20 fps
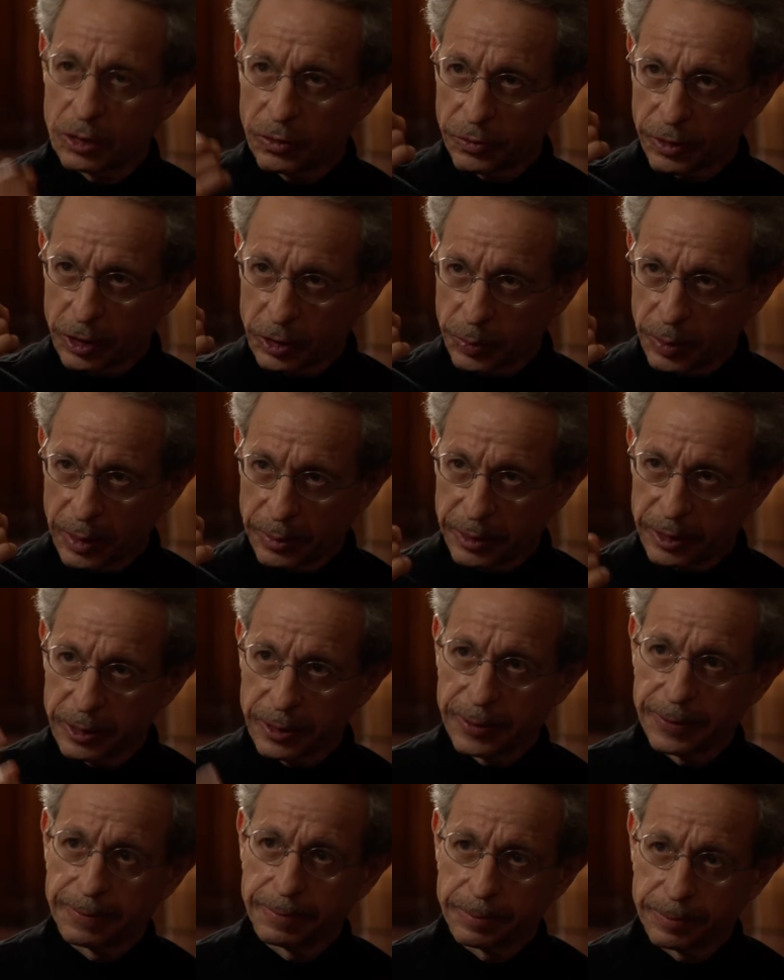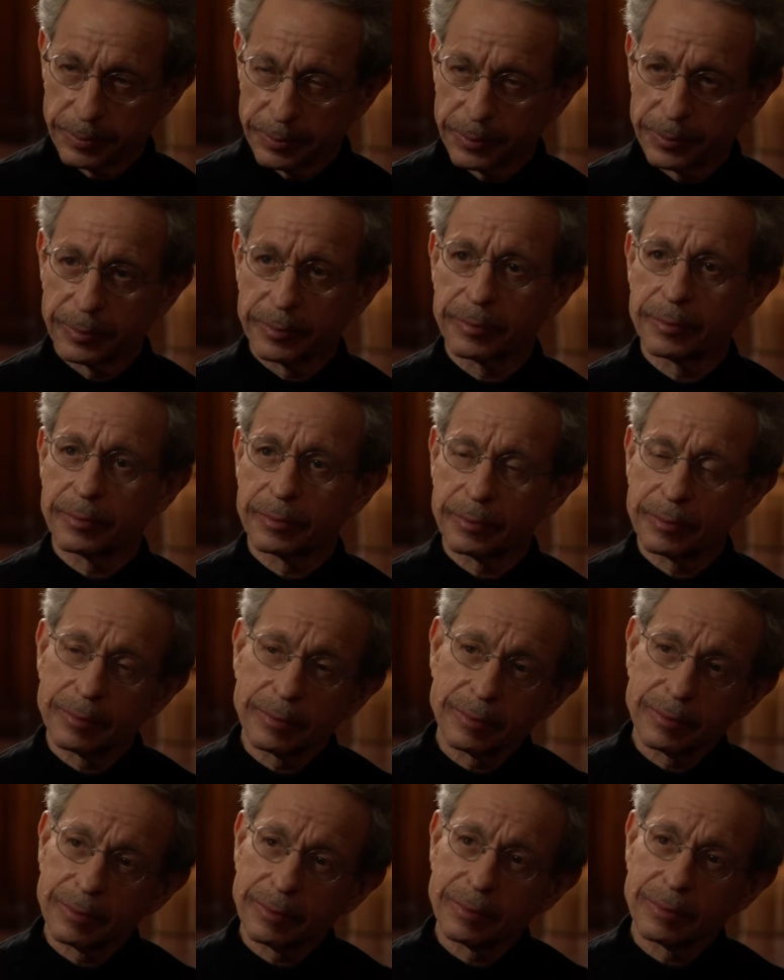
this. That's the first premise. That's the first premise. Second premise,